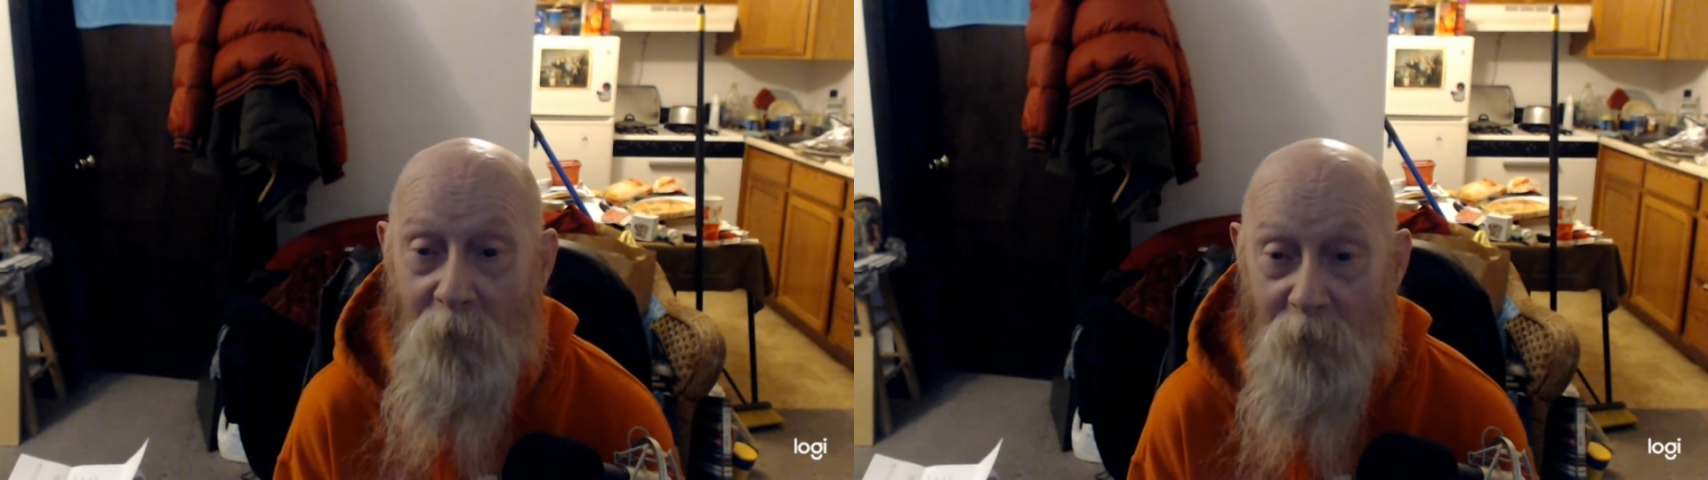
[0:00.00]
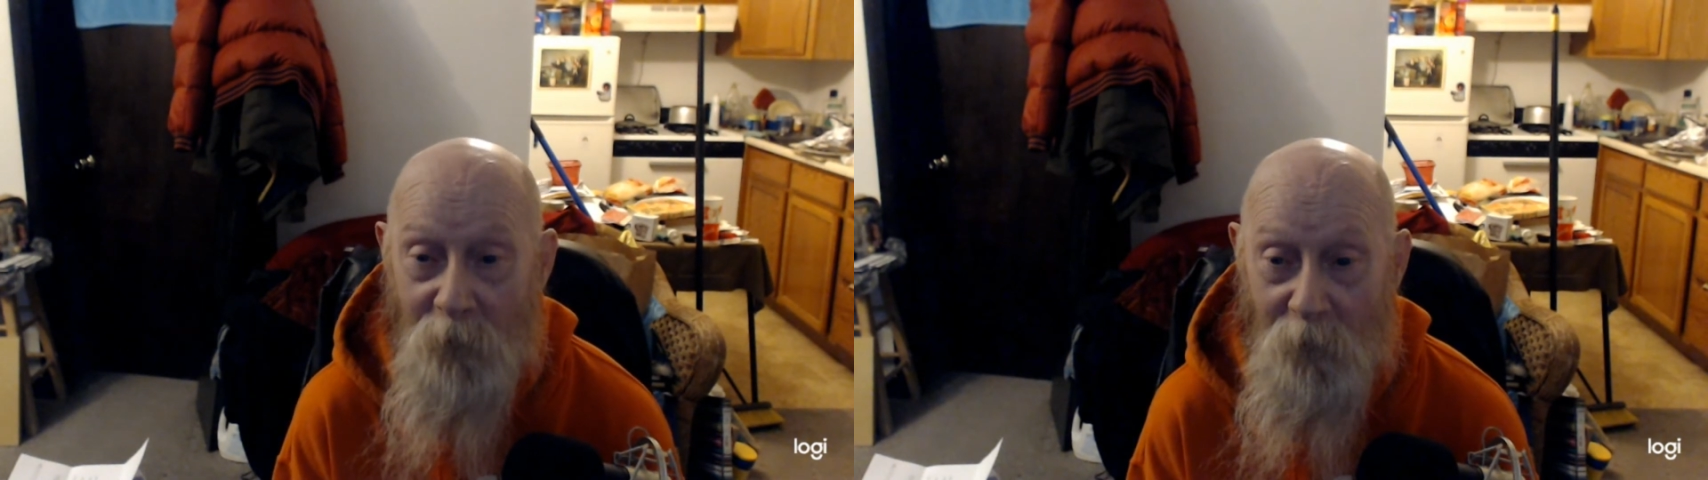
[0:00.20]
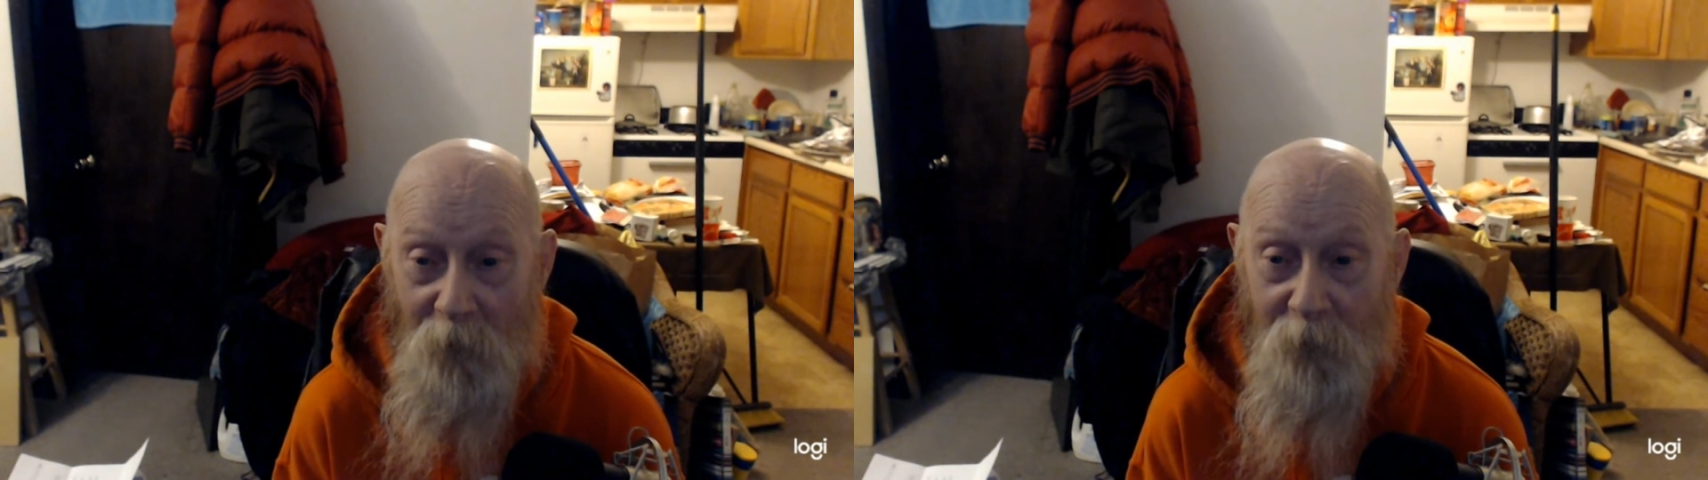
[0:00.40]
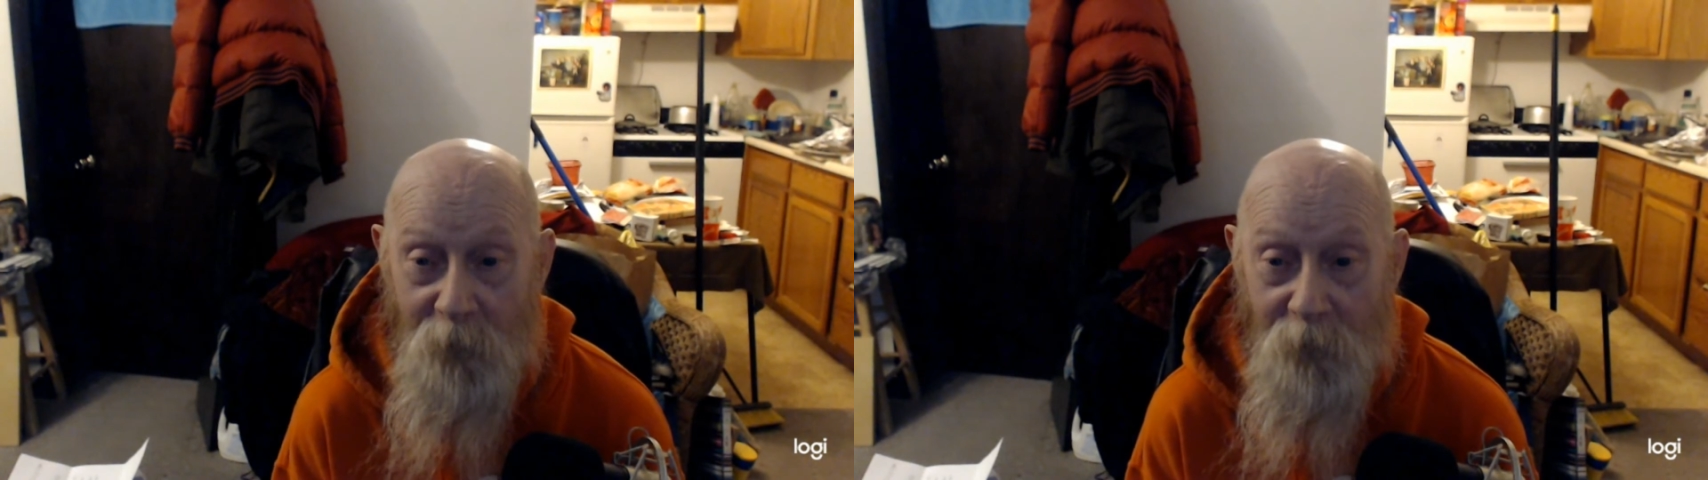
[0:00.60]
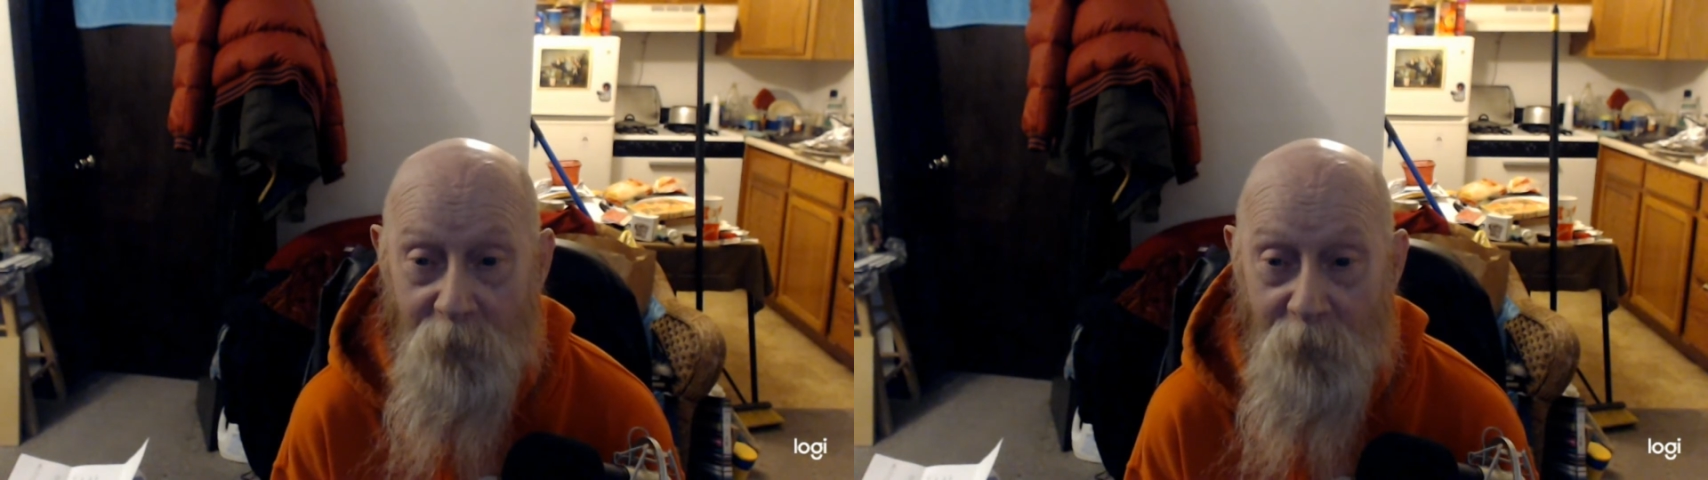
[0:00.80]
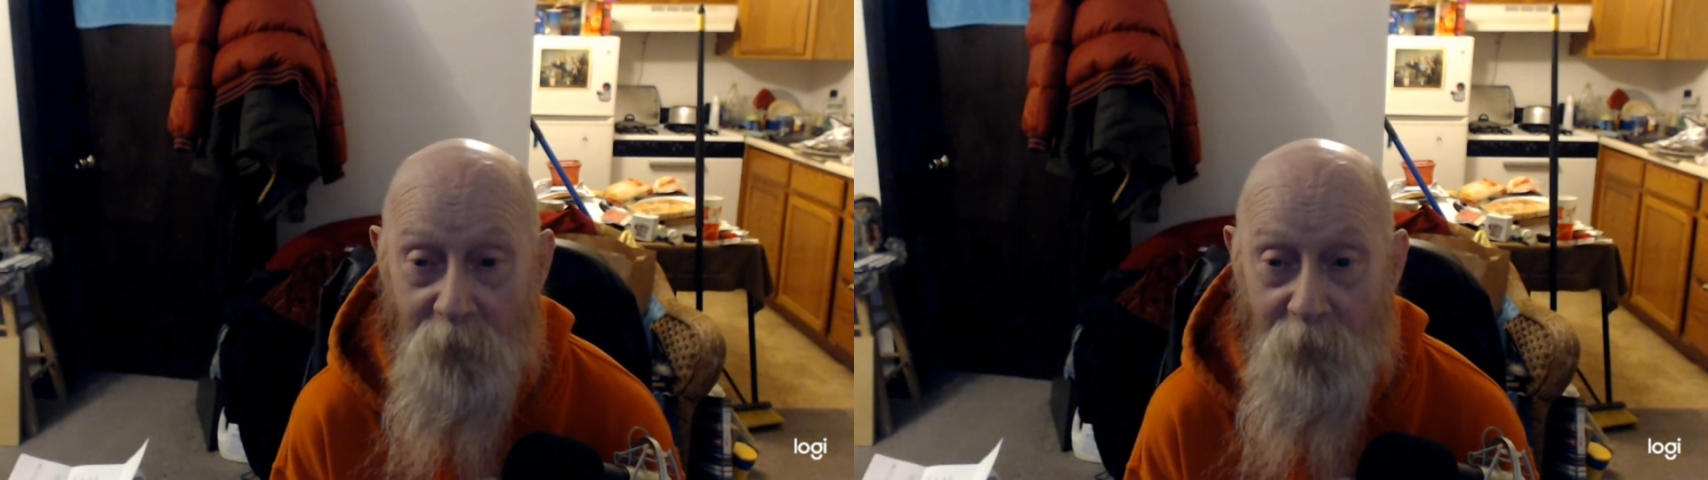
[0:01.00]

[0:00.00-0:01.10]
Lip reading: enlightened